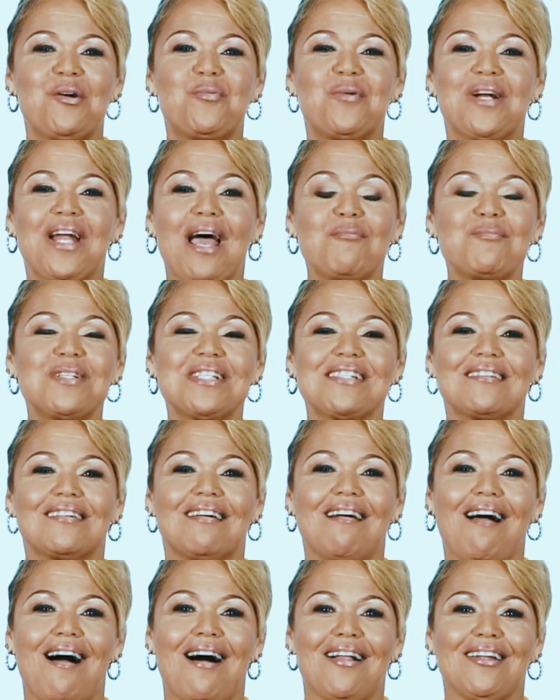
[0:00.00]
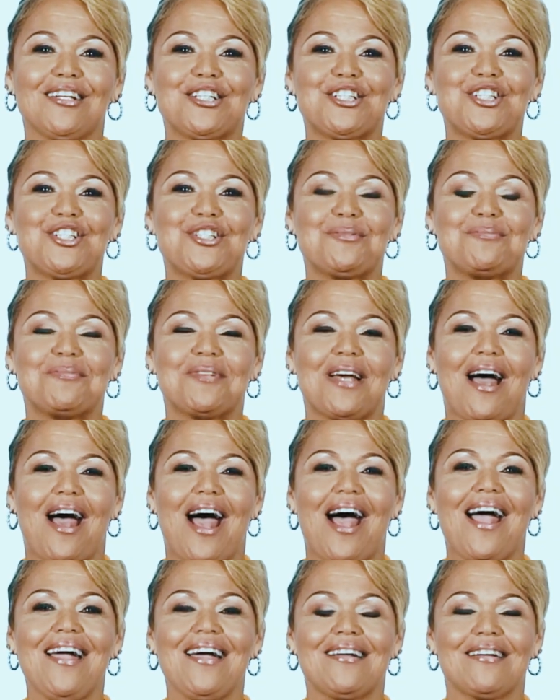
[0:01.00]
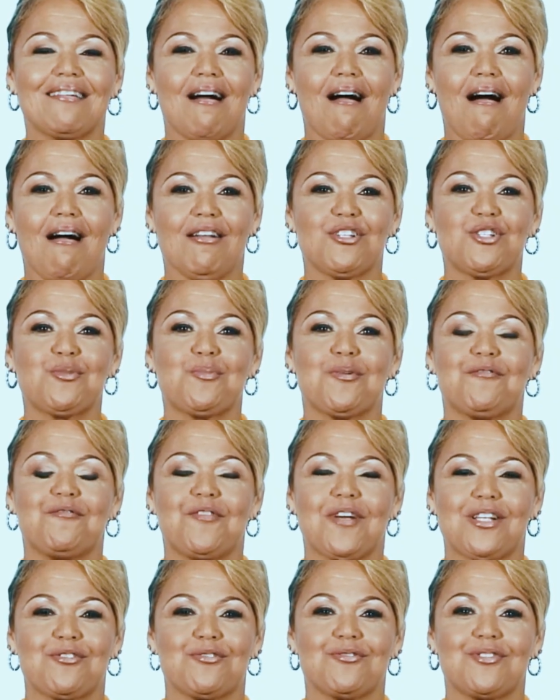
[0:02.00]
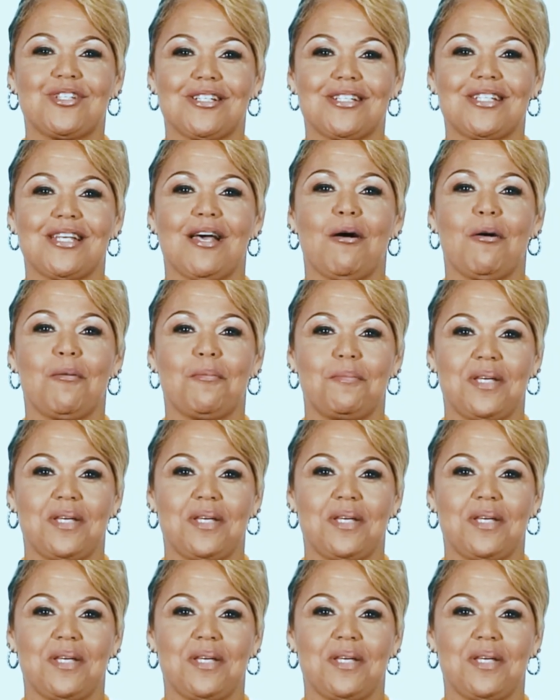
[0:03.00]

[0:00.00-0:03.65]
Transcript: When I was in college, I had a college professor to tell